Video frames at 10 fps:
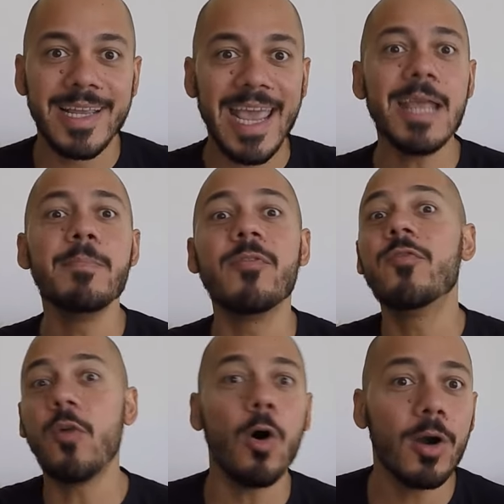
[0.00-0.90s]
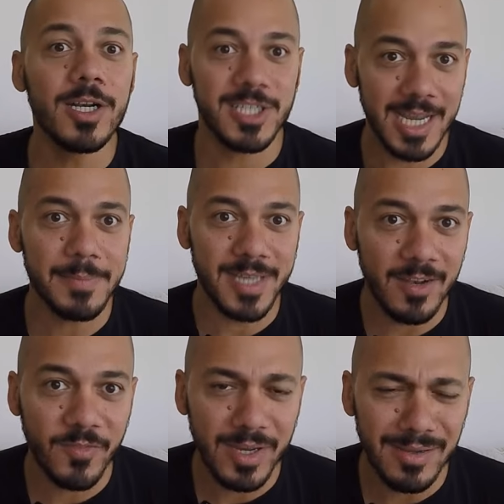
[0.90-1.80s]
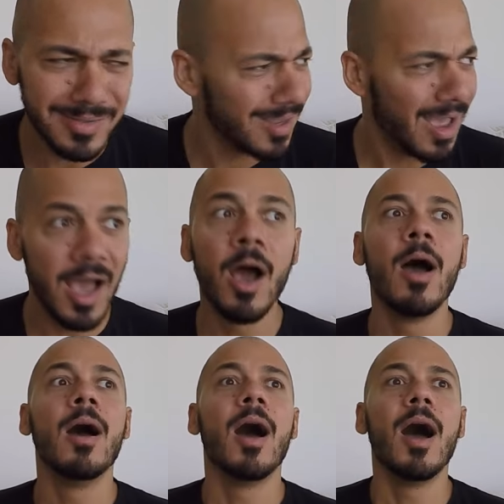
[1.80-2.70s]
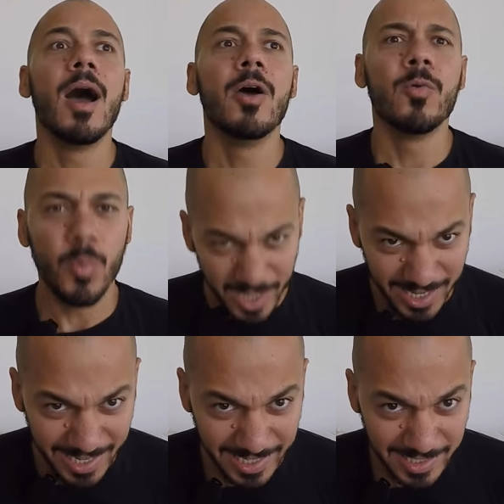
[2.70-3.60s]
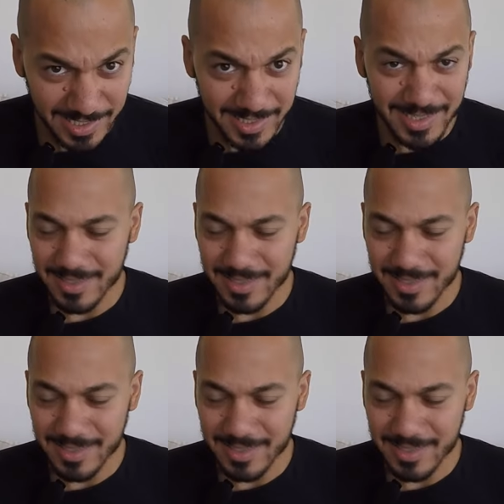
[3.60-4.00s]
came before James Hetfield? Really?